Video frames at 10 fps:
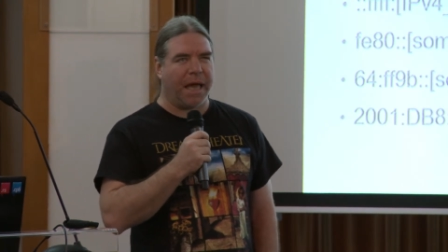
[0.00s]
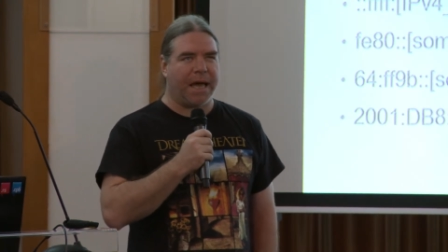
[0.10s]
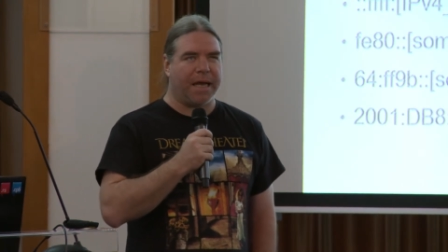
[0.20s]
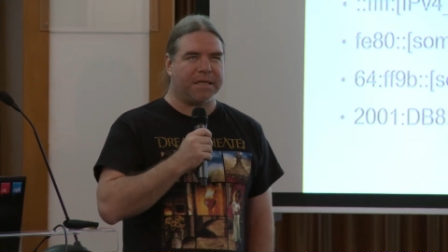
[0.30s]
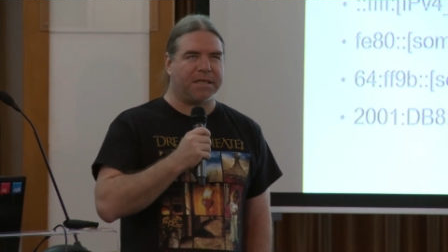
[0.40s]

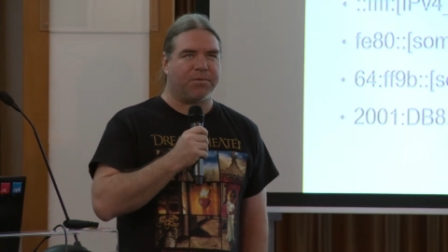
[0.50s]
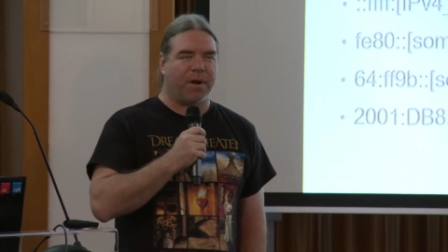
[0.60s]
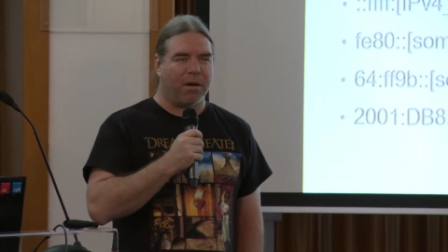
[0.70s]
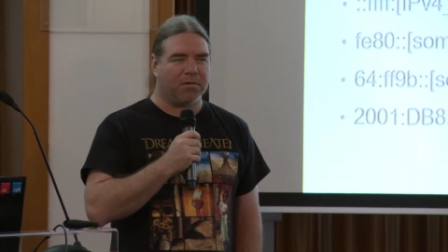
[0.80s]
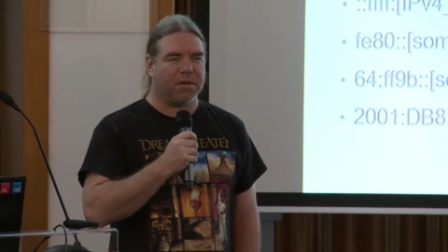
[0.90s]
has
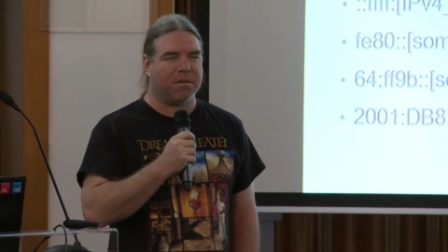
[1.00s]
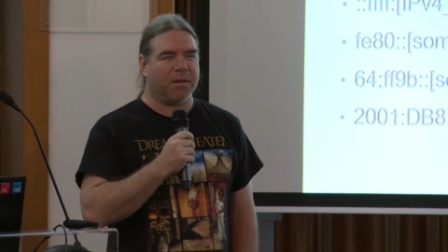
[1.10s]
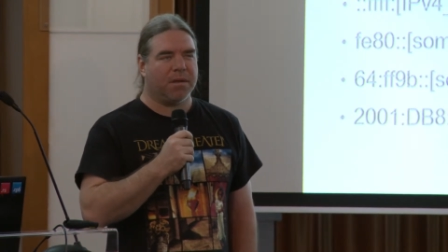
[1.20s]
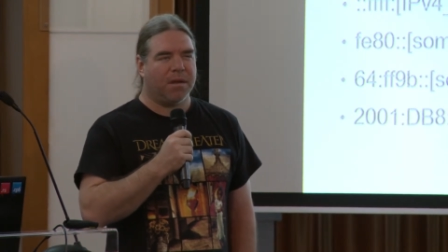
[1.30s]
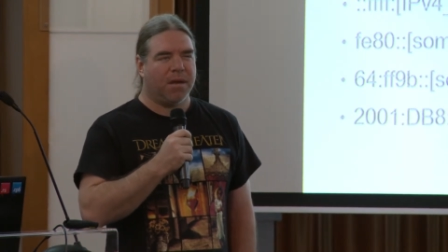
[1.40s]
around
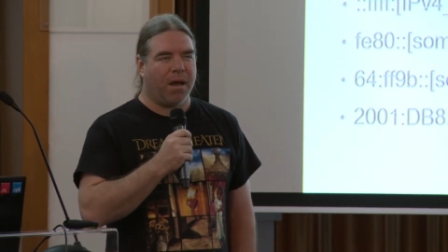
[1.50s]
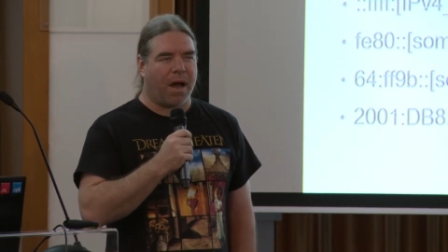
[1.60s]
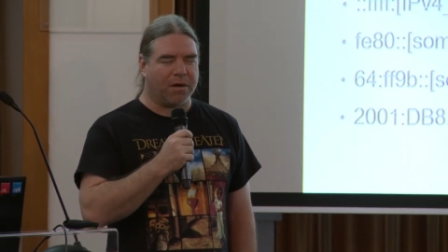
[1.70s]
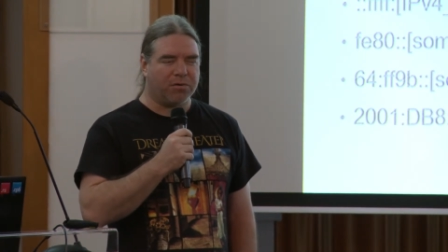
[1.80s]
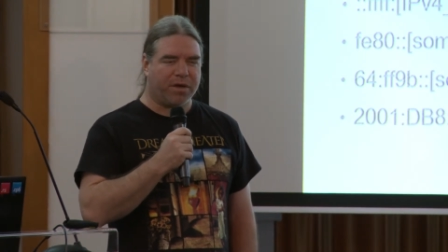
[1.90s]

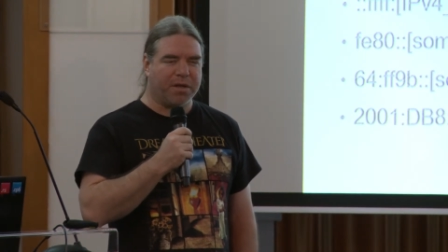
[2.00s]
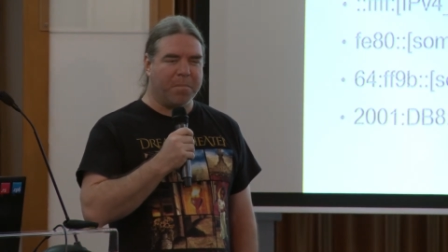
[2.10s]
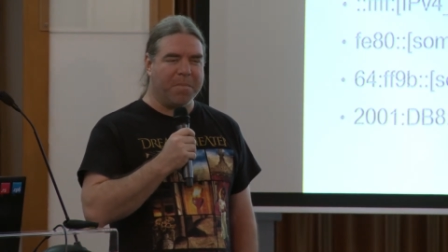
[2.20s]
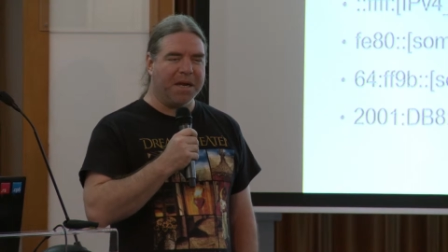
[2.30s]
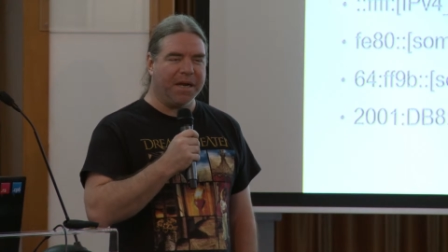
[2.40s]
100
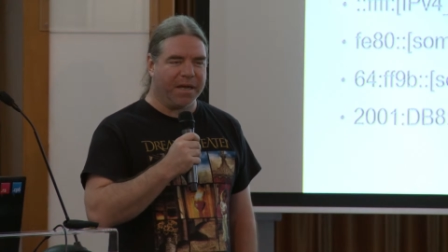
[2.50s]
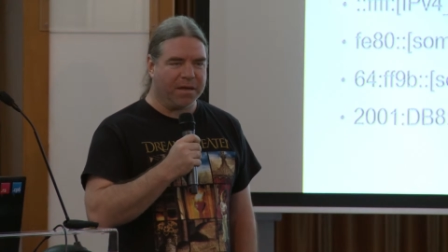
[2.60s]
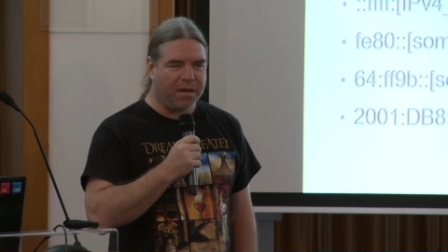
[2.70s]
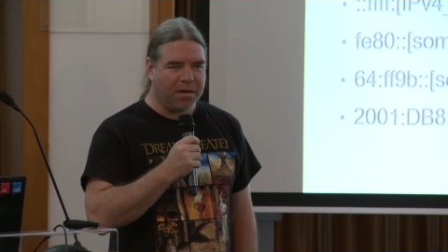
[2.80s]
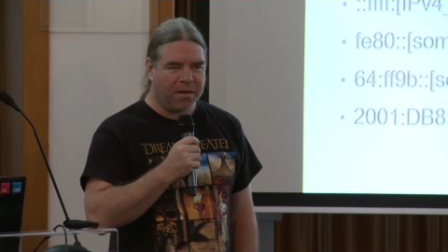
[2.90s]
million